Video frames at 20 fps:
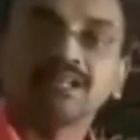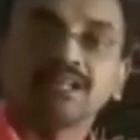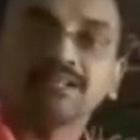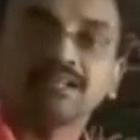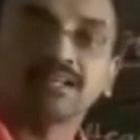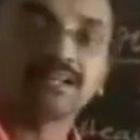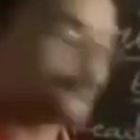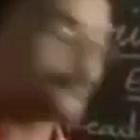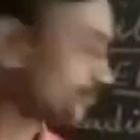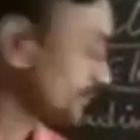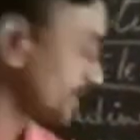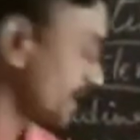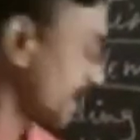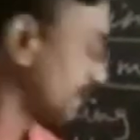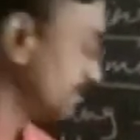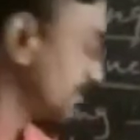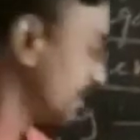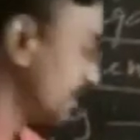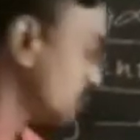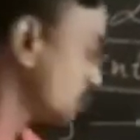letter
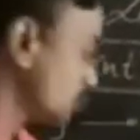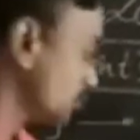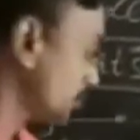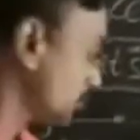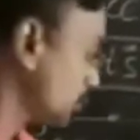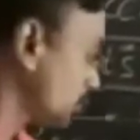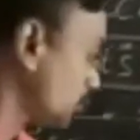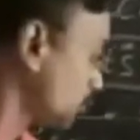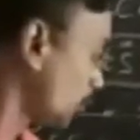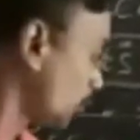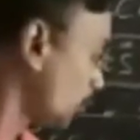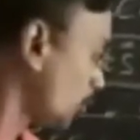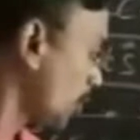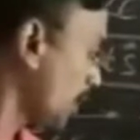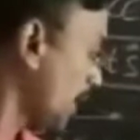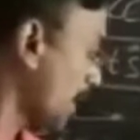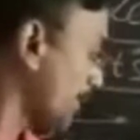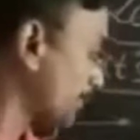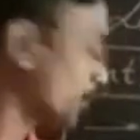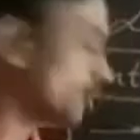and there should be no
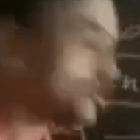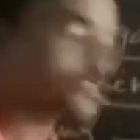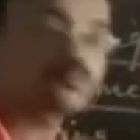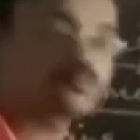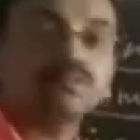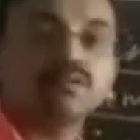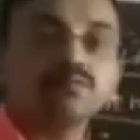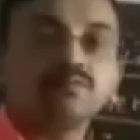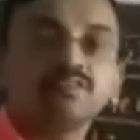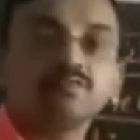apostrophe